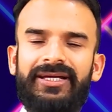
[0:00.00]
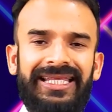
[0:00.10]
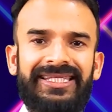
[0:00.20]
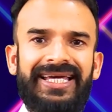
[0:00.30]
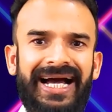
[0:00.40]

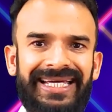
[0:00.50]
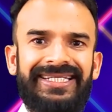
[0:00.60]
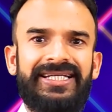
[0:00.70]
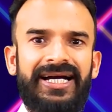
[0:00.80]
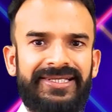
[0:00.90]
And the
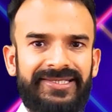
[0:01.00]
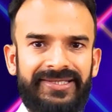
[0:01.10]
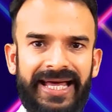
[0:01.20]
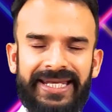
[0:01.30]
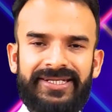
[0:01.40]
idea
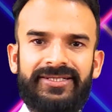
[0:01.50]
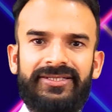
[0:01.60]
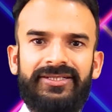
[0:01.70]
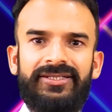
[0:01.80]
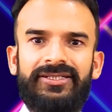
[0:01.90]
is that
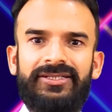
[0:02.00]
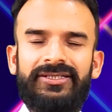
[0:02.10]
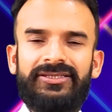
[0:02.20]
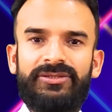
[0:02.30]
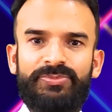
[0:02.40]

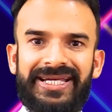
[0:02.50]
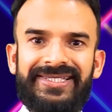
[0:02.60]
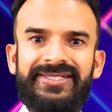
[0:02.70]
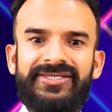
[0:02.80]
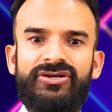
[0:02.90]
the
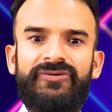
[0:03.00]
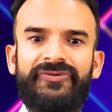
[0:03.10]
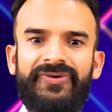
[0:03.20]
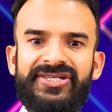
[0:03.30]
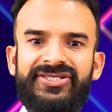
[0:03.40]
presence of
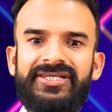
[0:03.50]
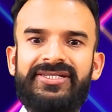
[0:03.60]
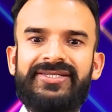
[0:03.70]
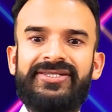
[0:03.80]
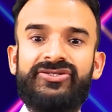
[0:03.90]

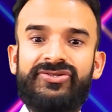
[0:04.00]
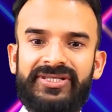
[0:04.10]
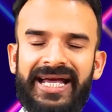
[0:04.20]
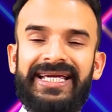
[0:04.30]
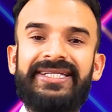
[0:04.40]
Christians in
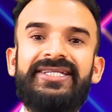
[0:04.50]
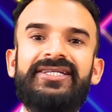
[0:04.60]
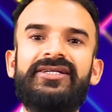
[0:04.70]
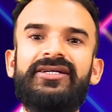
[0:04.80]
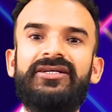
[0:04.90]
society
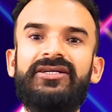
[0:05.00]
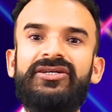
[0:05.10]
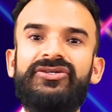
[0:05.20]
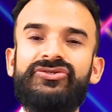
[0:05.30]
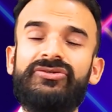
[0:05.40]

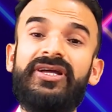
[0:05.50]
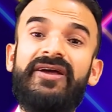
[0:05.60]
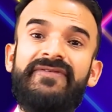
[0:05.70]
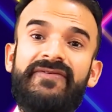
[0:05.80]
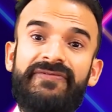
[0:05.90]
should
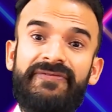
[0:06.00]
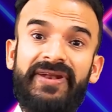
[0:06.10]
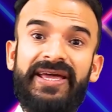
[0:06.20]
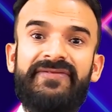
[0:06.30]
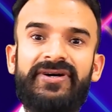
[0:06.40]
give
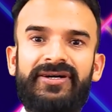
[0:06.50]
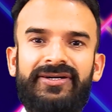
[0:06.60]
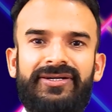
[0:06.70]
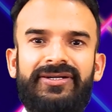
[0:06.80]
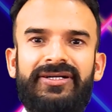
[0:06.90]
flavor,
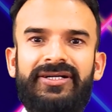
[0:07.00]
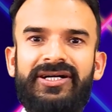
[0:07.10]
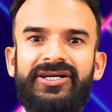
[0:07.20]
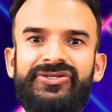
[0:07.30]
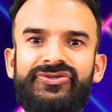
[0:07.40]

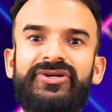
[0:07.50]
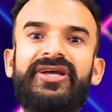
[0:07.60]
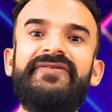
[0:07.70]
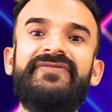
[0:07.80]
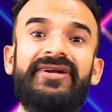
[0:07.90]
should
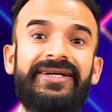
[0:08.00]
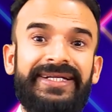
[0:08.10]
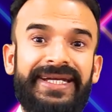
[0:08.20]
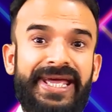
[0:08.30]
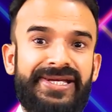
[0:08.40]
give
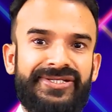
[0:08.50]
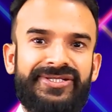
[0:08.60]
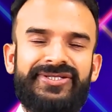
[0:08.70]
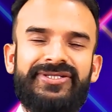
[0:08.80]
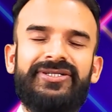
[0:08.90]

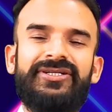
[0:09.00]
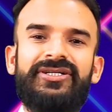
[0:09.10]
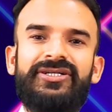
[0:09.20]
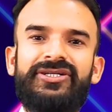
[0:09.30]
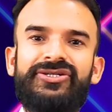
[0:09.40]
taste,
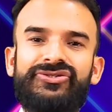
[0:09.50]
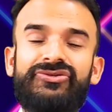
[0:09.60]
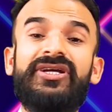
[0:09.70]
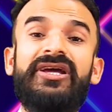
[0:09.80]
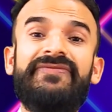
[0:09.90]

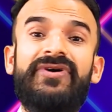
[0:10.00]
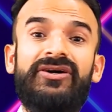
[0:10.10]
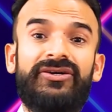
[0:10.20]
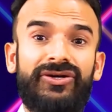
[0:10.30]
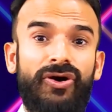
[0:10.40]
should give
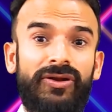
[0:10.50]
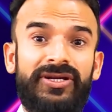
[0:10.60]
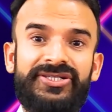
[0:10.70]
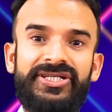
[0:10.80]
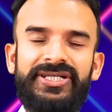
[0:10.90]

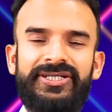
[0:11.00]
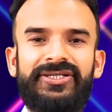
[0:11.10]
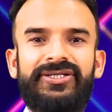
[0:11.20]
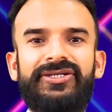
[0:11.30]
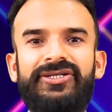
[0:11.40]
quality,
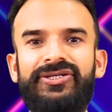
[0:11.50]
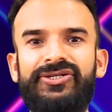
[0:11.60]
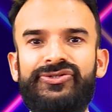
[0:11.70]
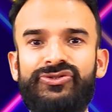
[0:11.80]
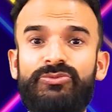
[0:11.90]

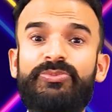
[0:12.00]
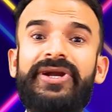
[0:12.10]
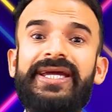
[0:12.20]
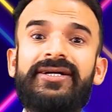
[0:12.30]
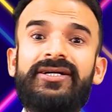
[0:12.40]
should
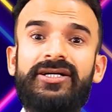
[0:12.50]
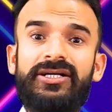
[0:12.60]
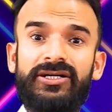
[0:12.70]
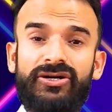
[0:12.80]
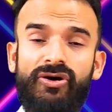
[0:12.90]
bring
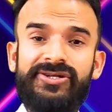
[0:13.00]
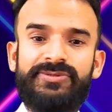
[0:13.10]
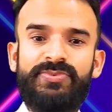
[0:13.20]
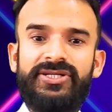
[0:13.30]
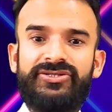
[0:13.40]

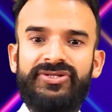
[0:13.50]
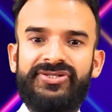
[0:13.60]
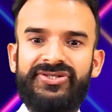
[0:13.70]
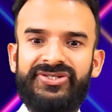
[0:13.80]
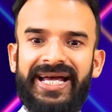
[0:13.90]
gospel to the
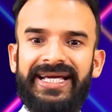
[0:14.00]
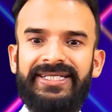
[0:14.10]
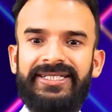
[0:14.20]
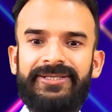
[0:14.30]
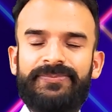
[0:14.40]

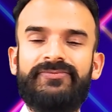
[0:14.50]
society,